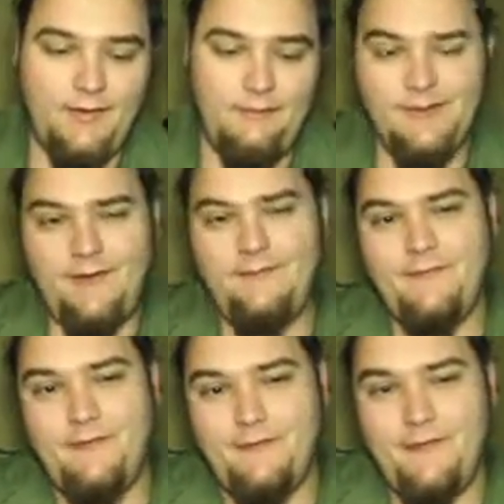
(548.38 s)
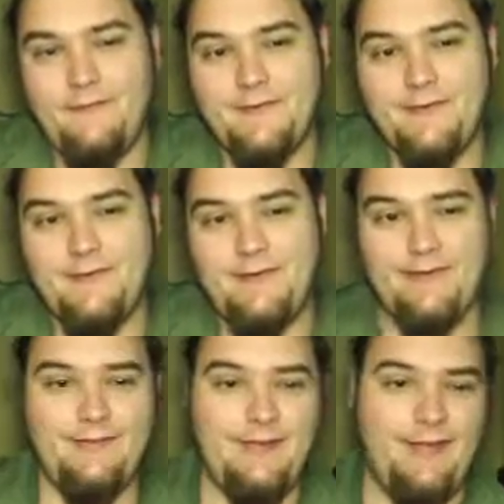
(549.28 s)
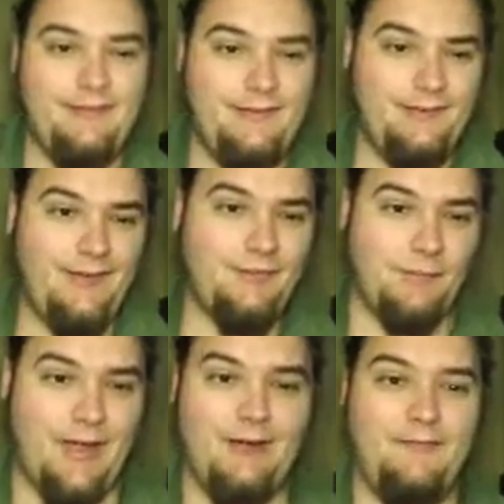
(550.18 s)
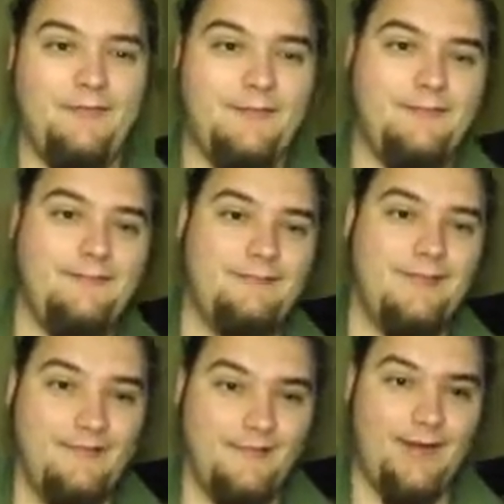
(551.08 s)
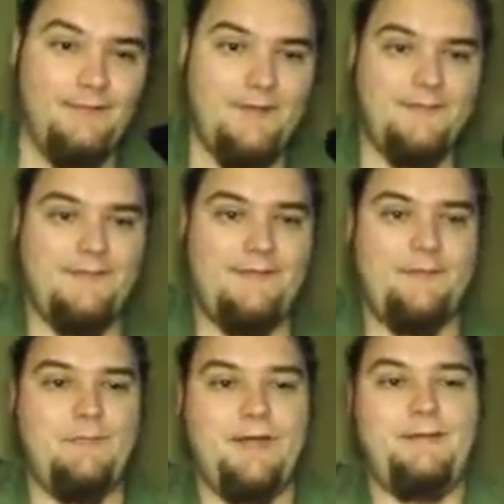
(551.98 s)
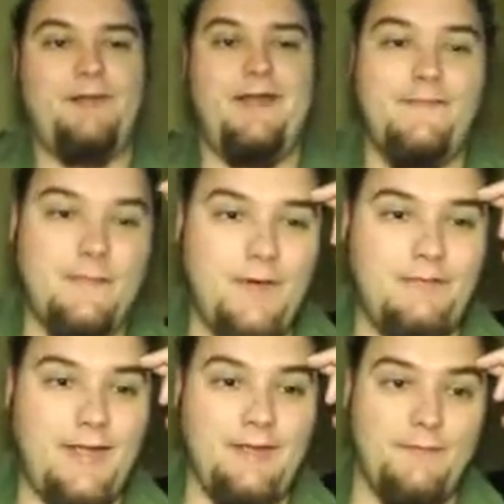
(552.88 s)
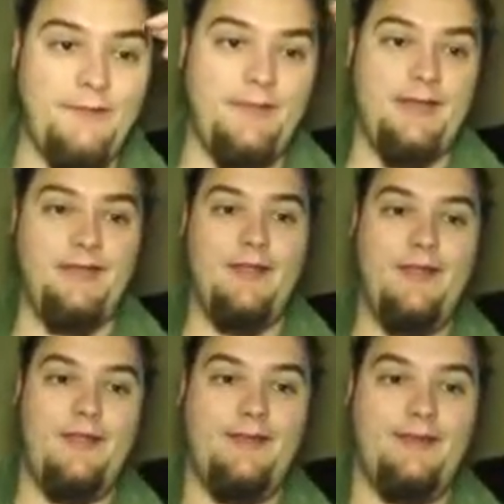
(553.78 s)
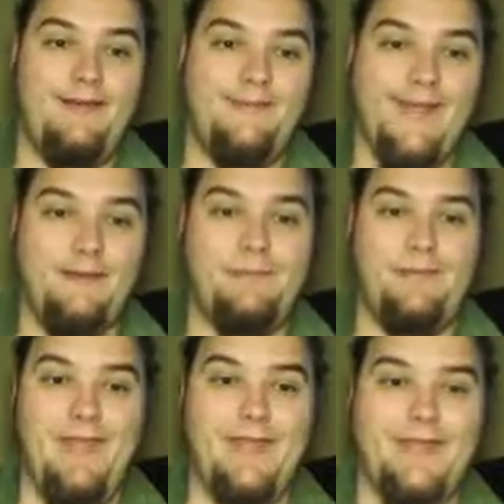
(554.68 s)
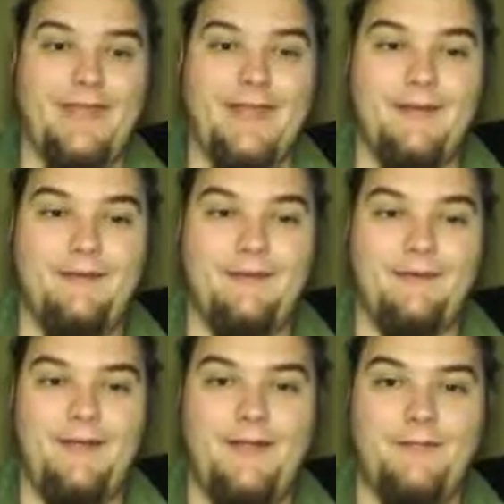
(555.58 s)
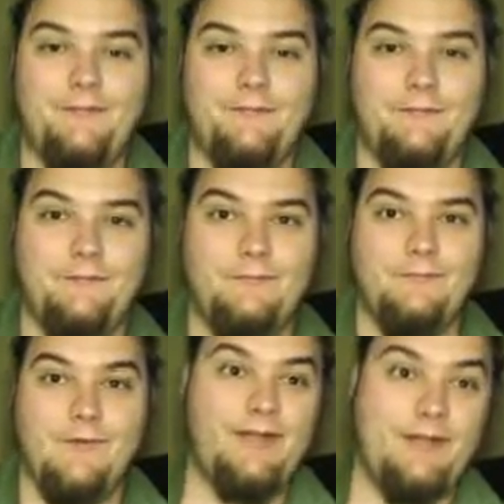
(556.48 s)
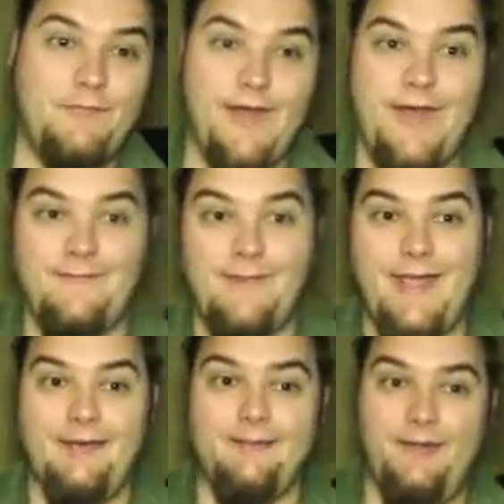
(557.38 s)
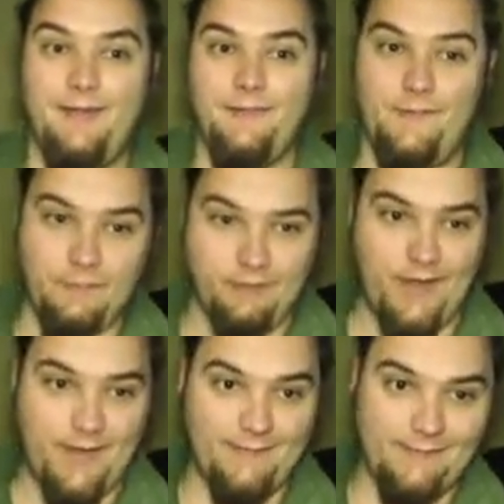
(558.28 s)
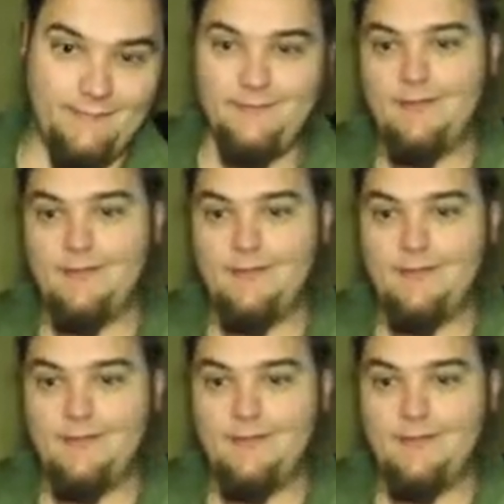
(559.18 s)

Which, honestly, Quicksilver's a little overpowered in the comics compared to what he is in the movie. In the movie, he's kind of pathetic. He can only run really fast. He can't run super fast.